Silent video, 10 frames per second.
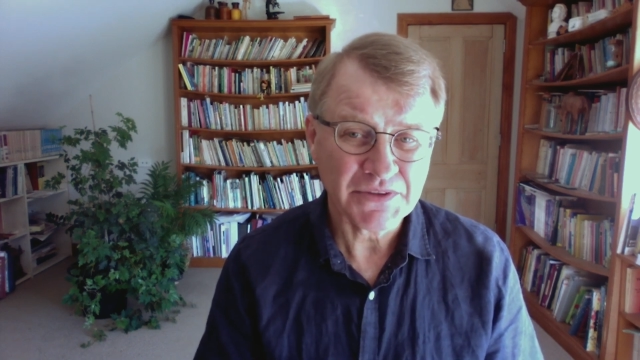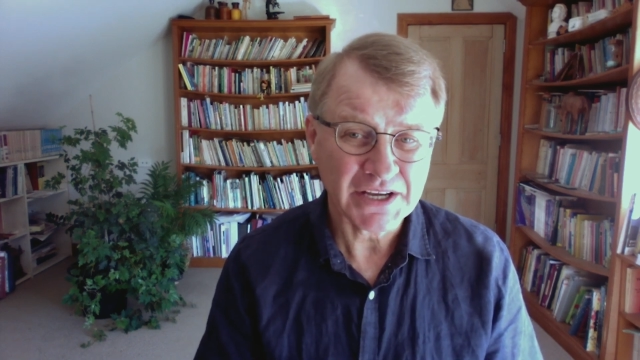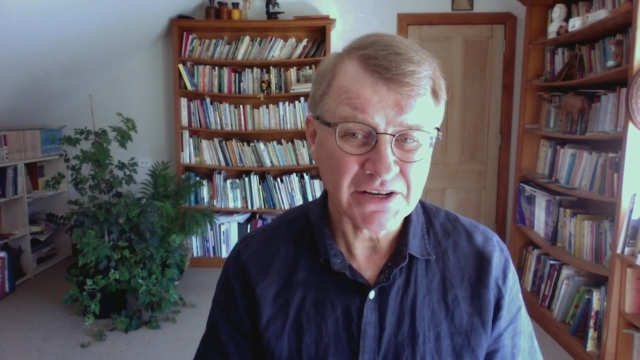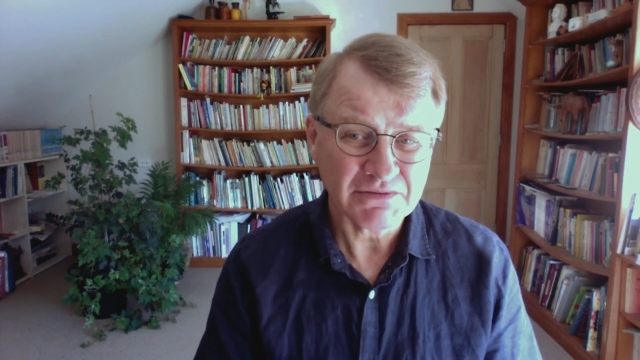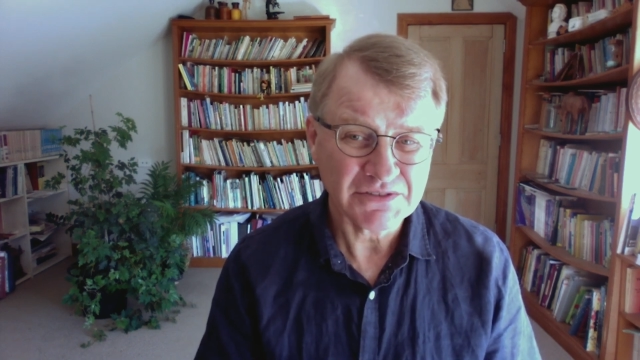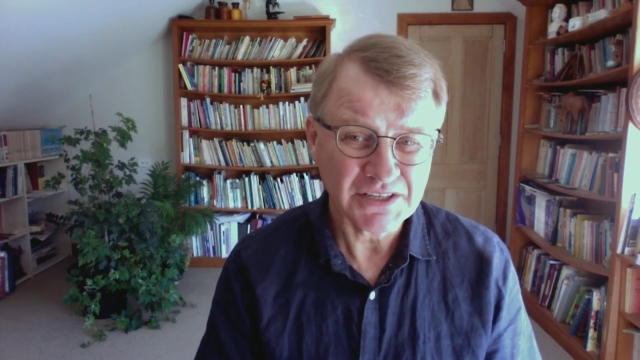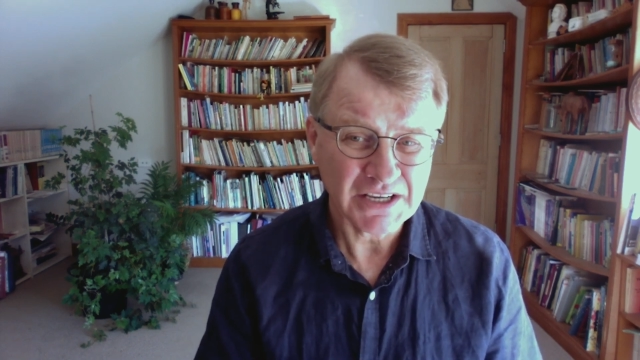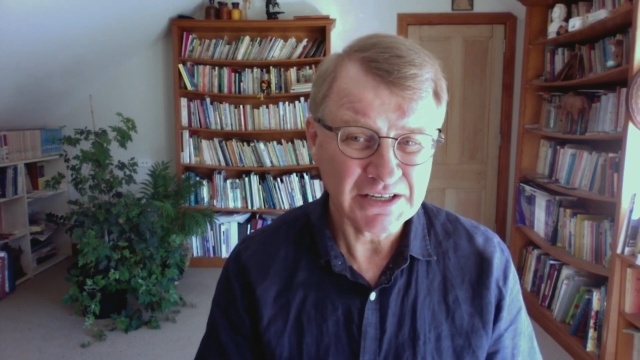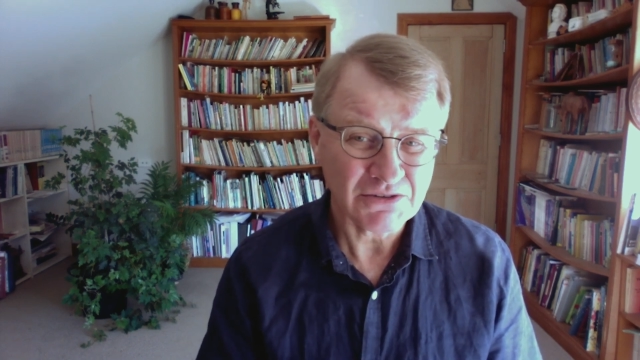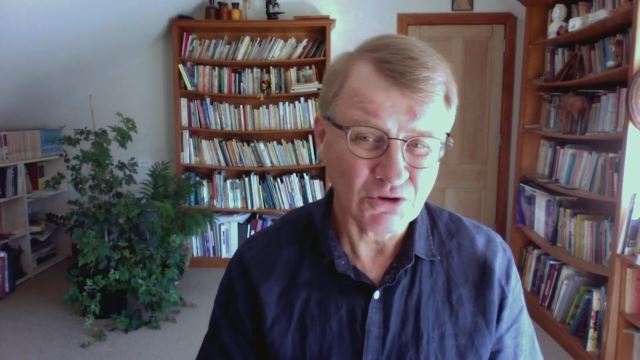and I'm,
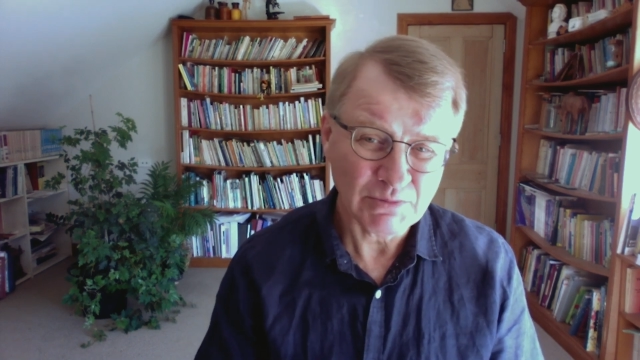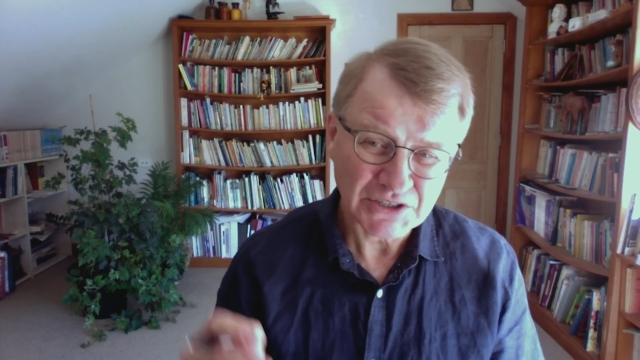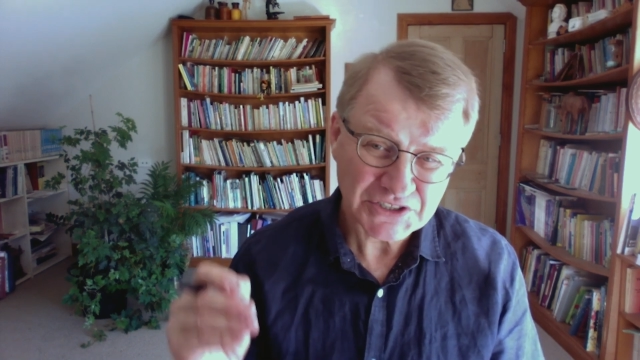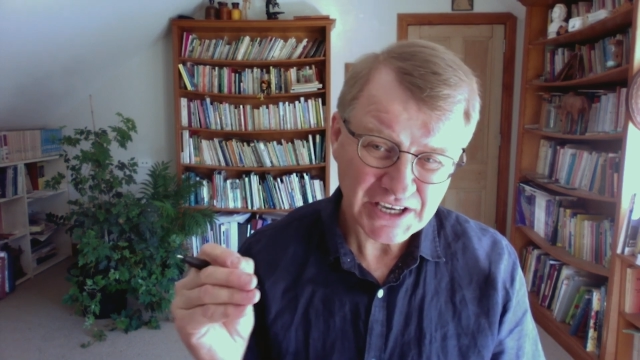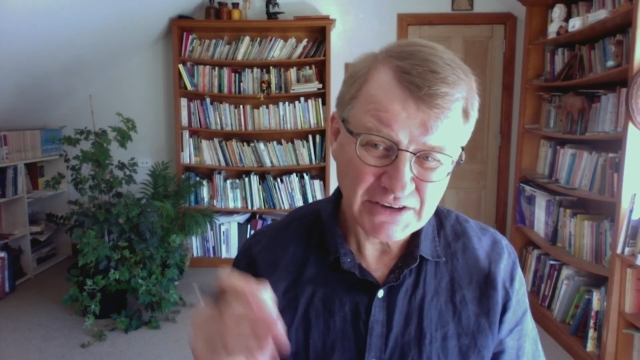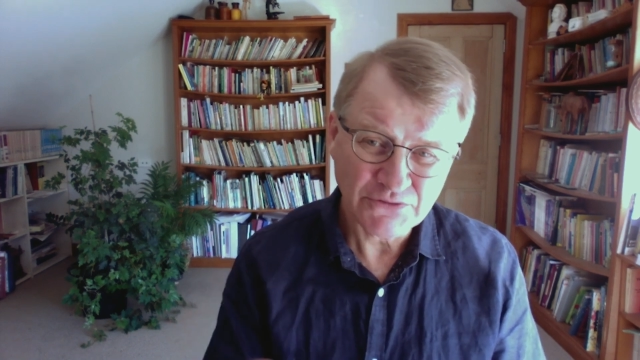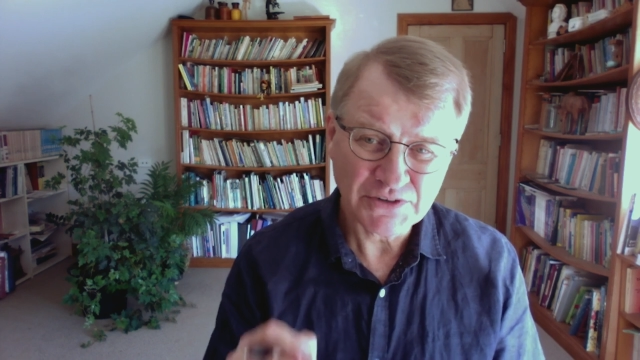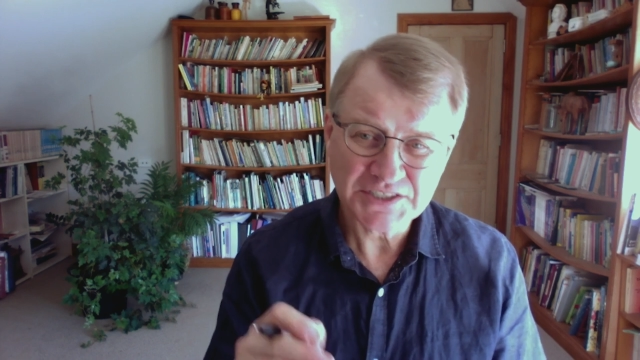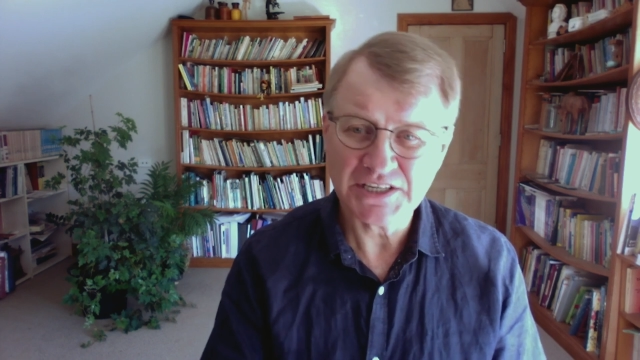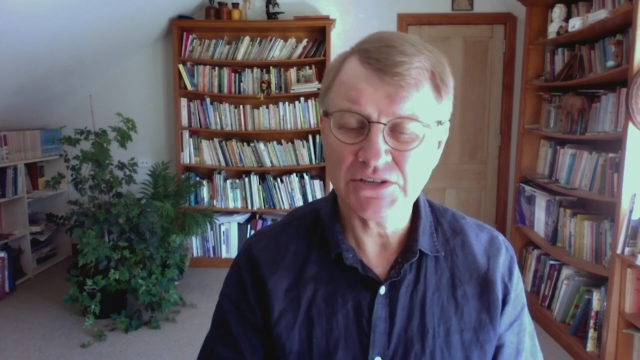in almost
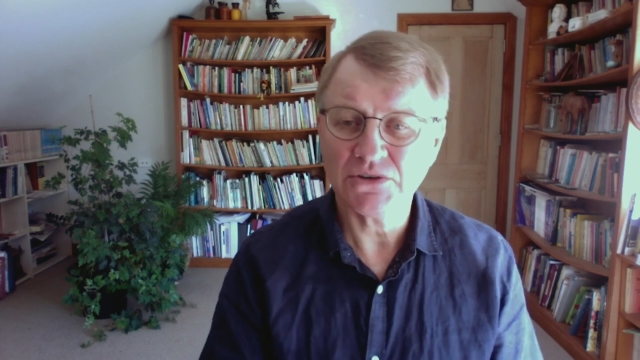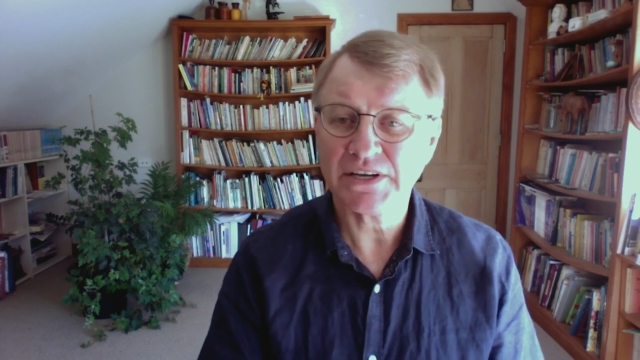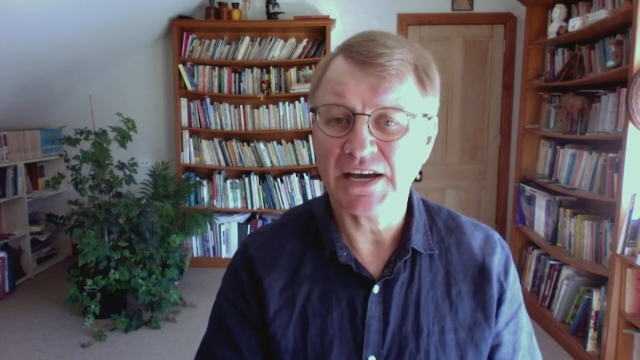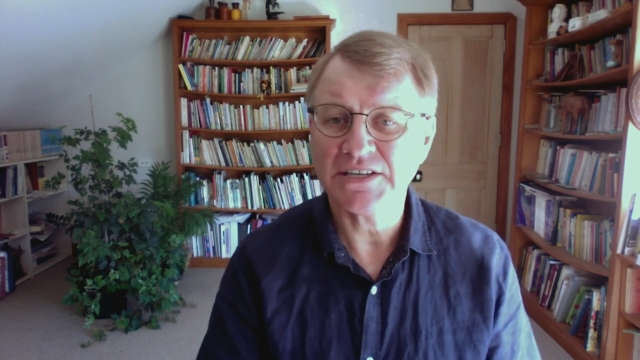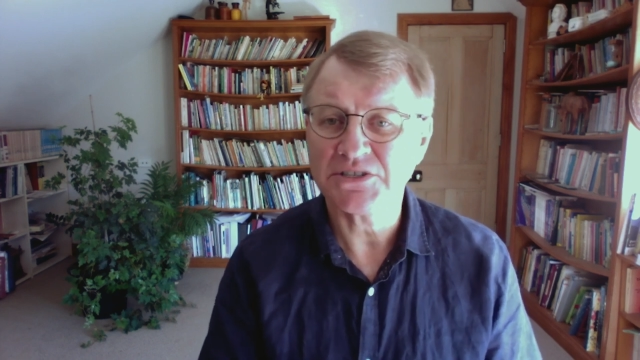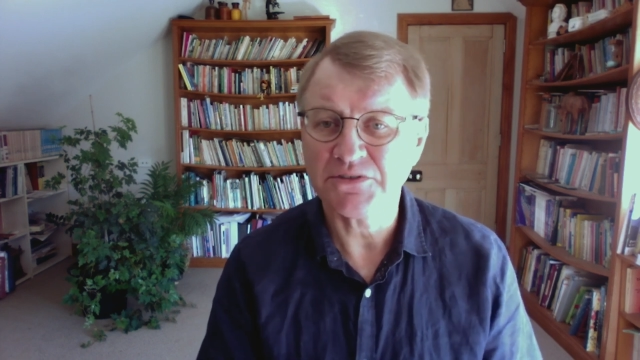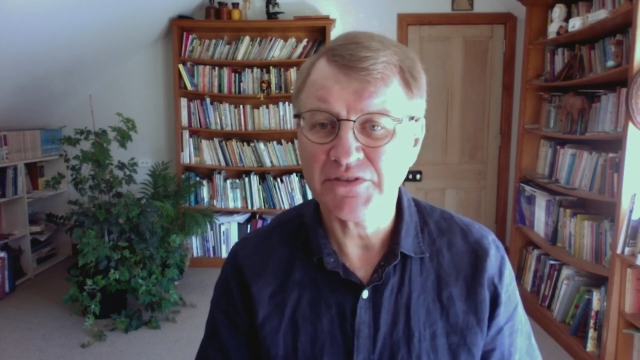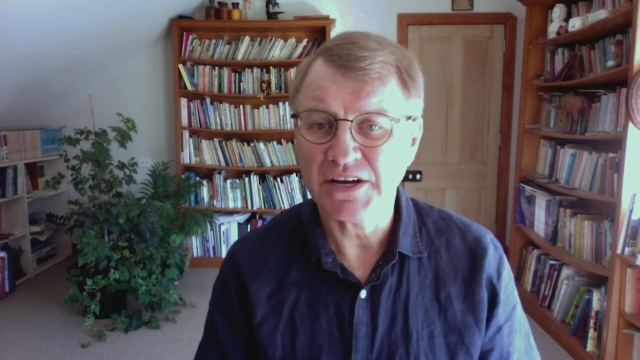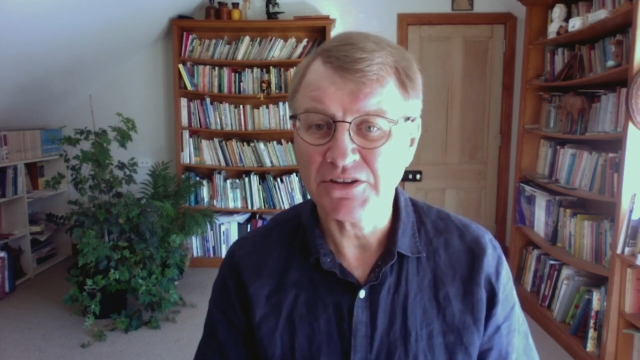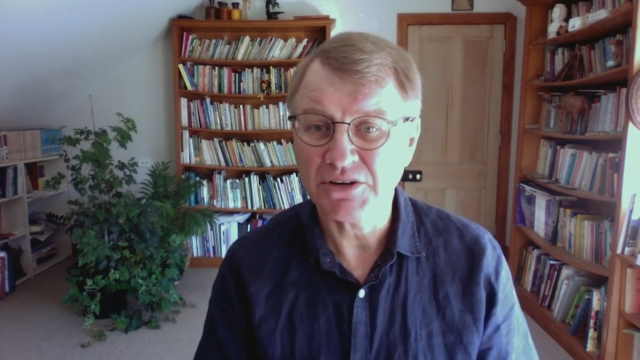every single case I
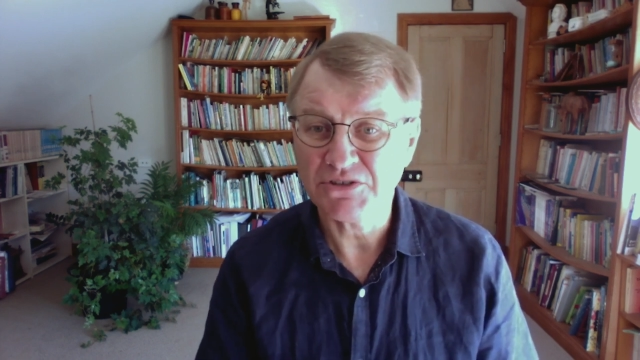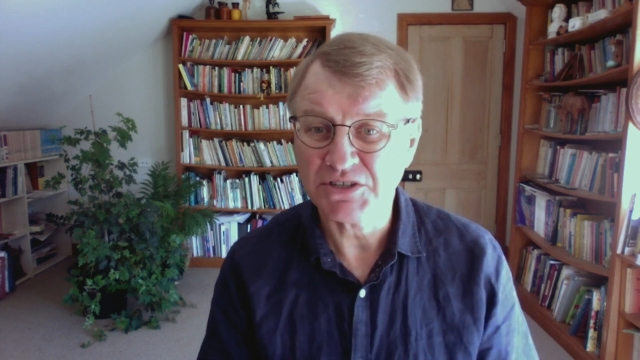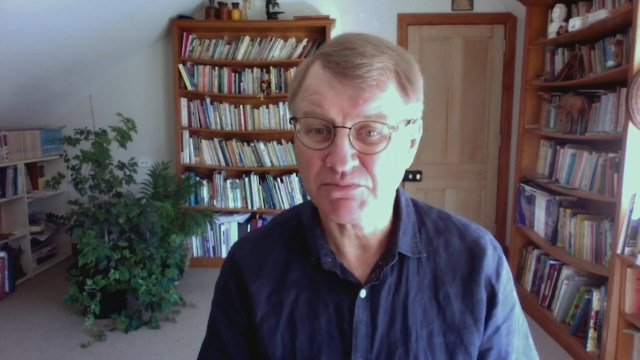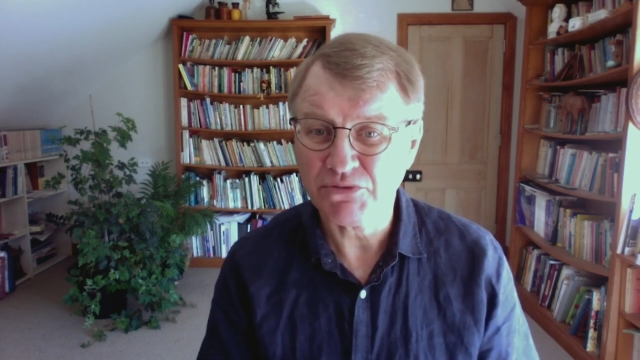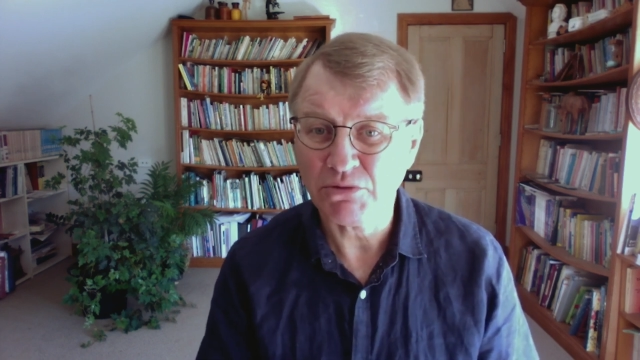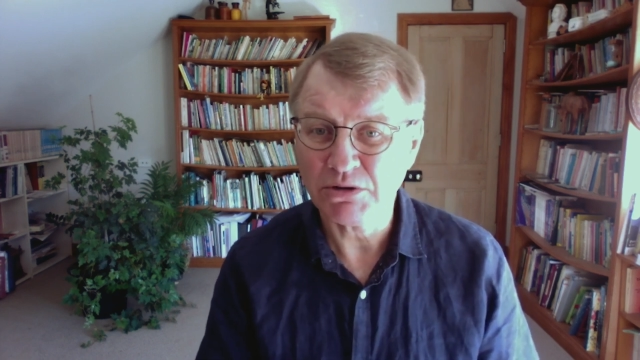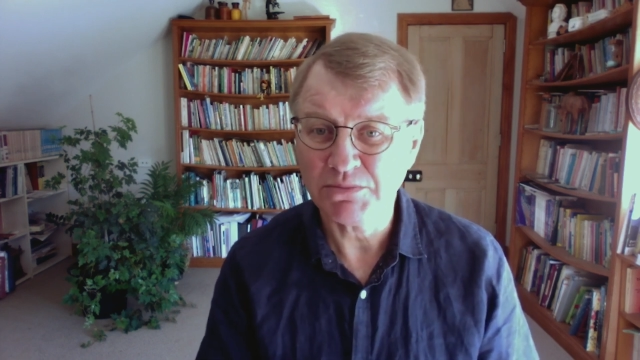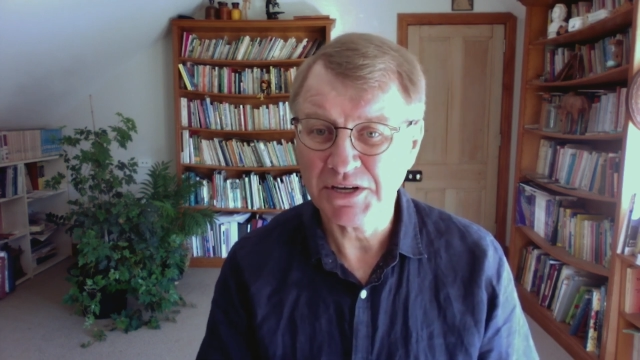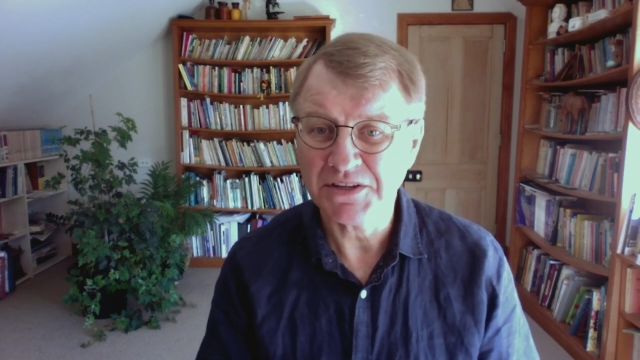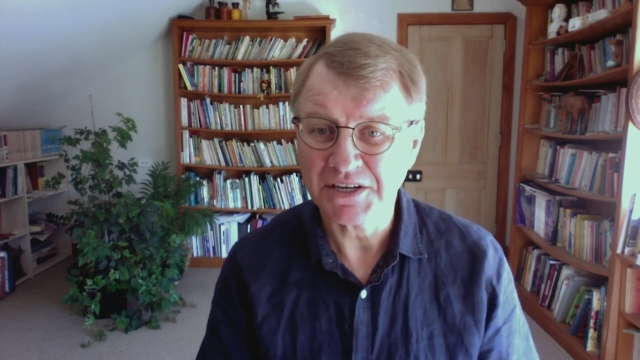found there was a
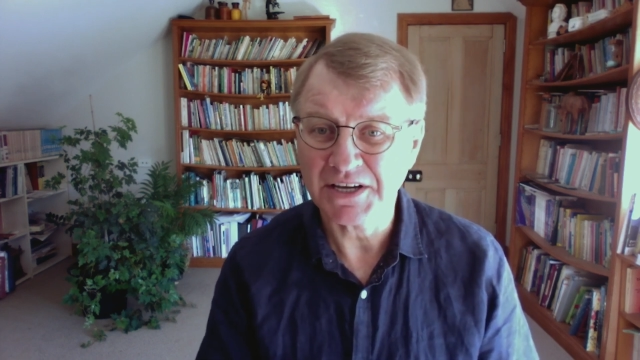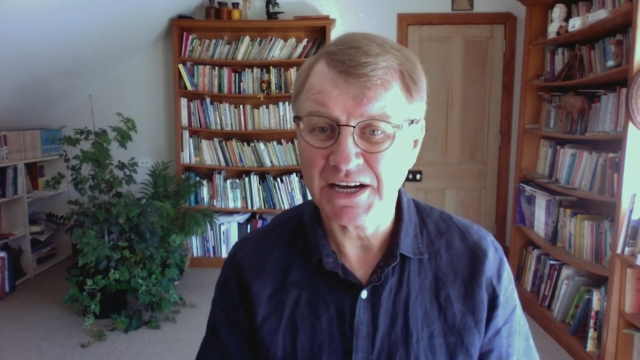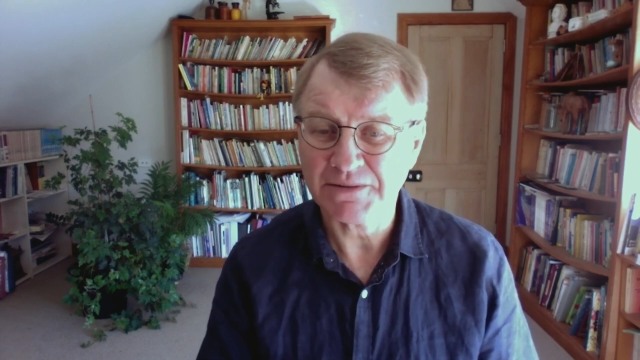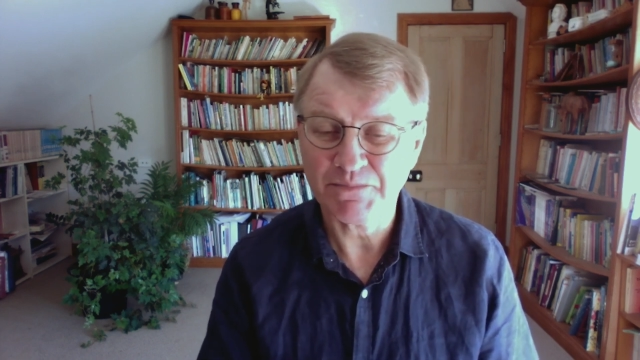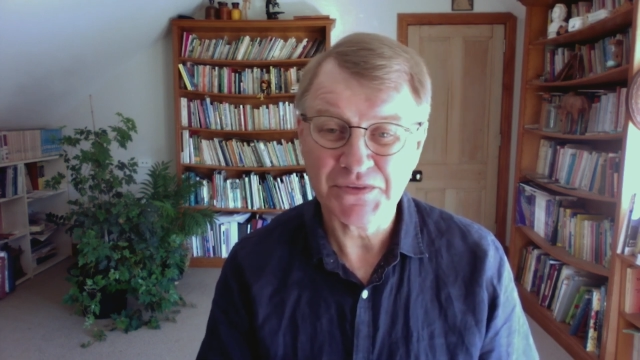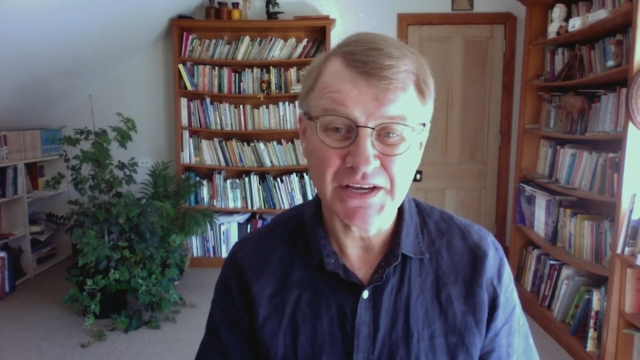problem in the gut,